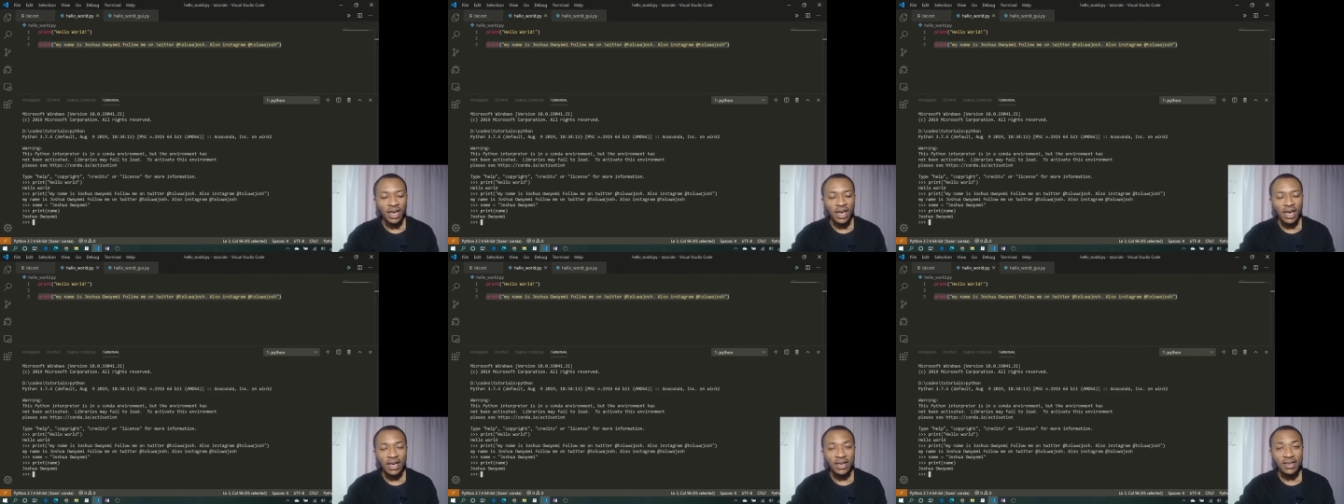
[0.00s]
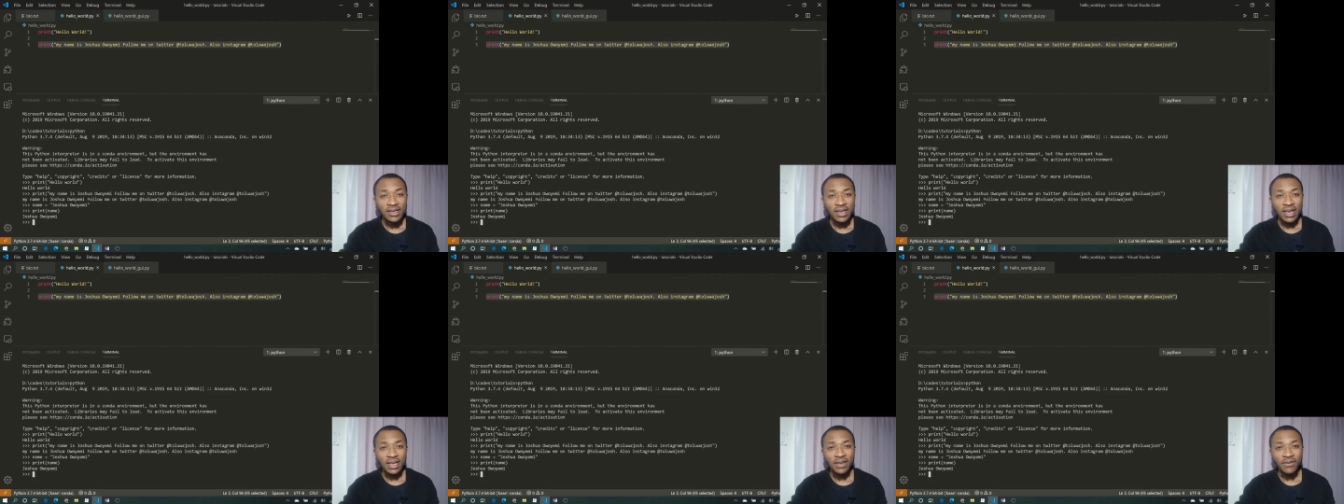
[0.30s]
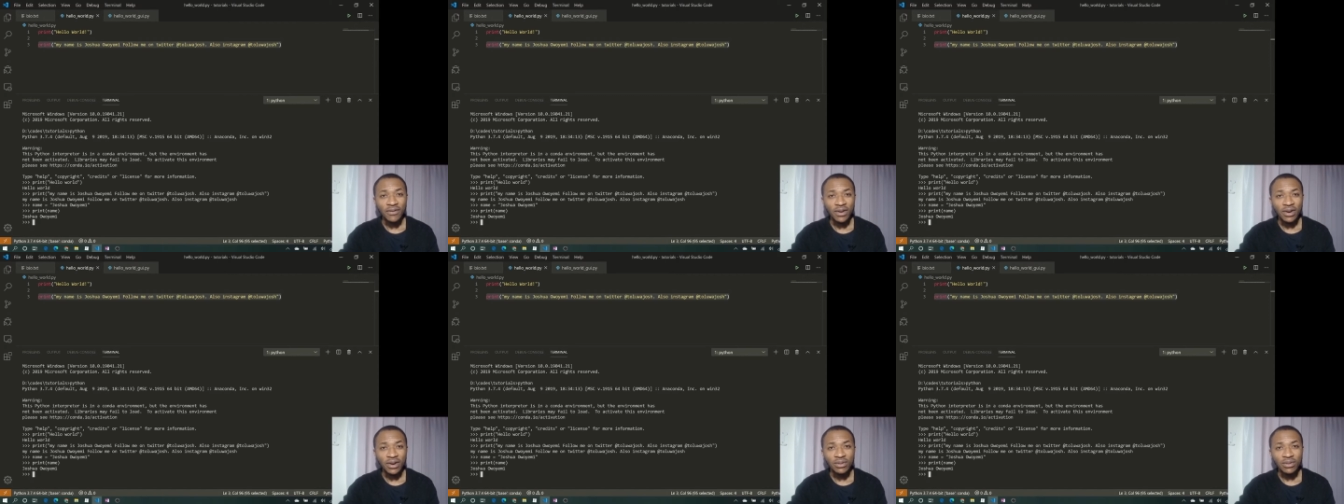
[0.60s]
inside the
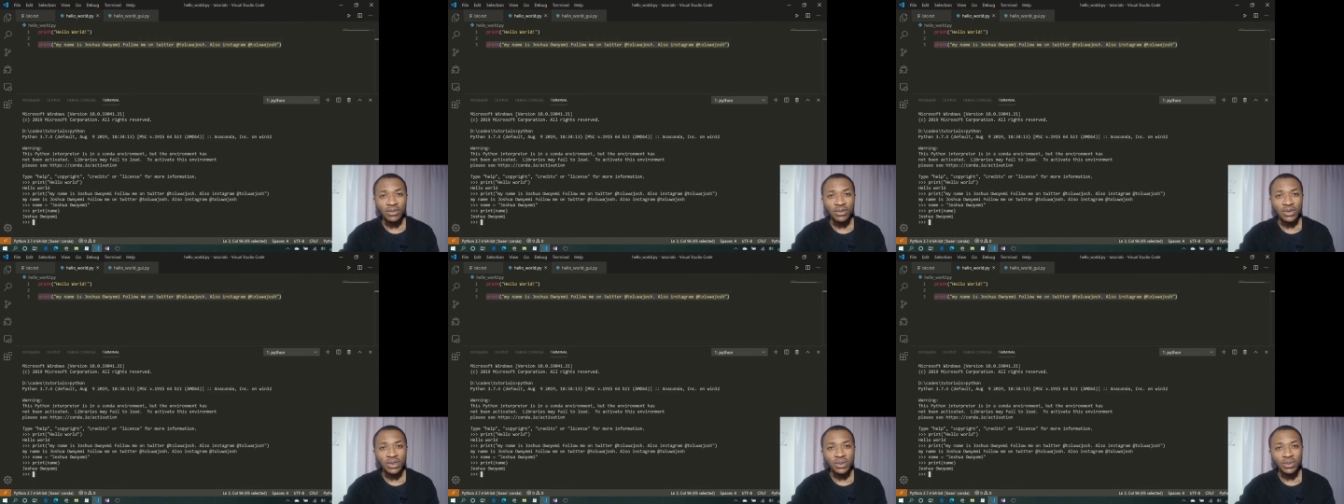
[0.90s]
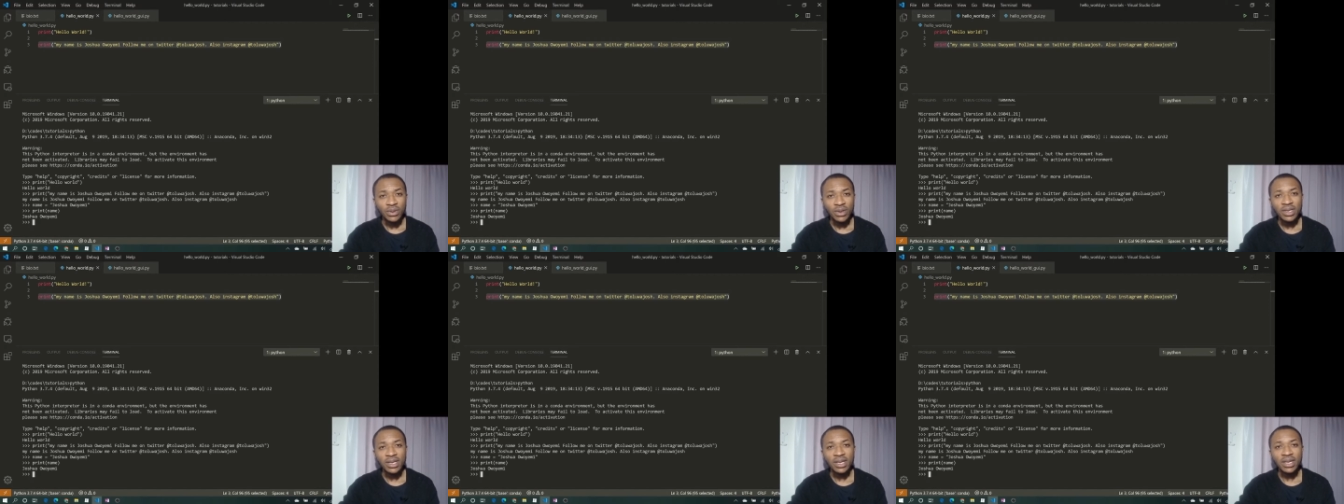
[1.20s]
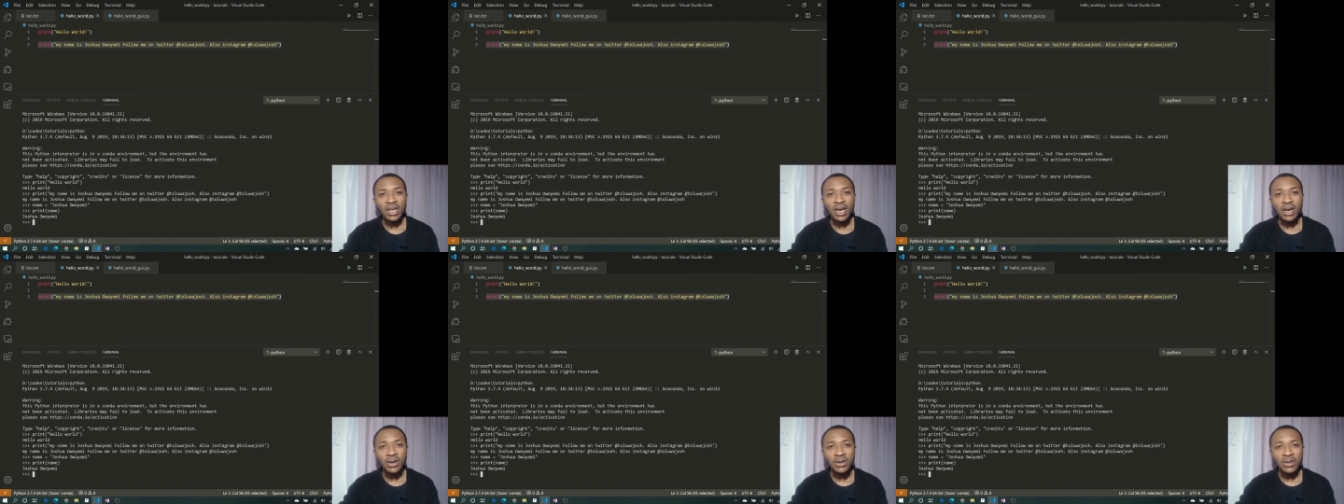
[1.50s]
variable is
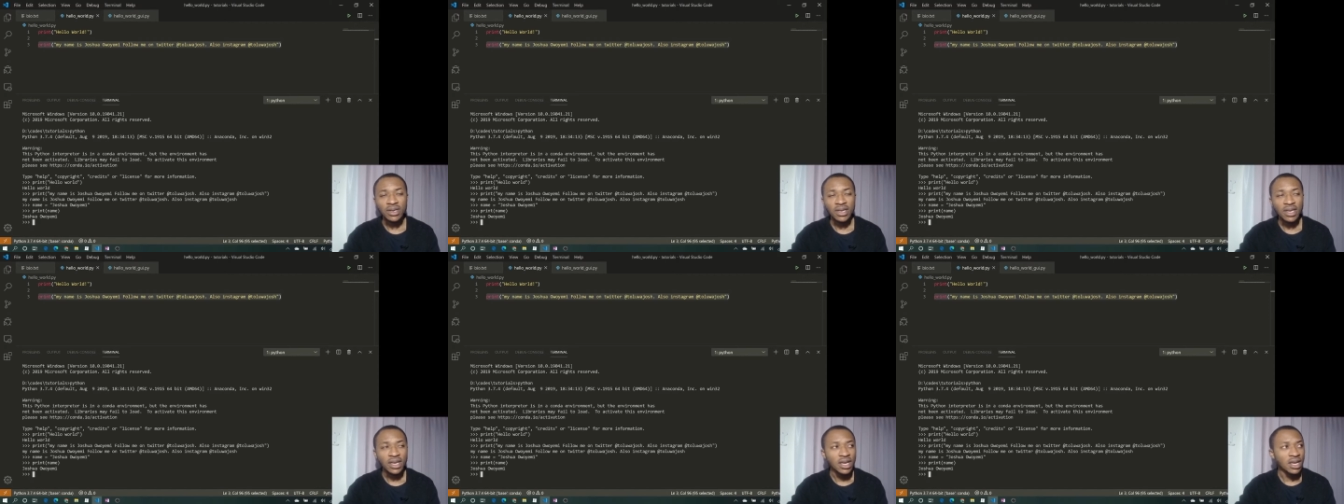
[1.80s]
printed out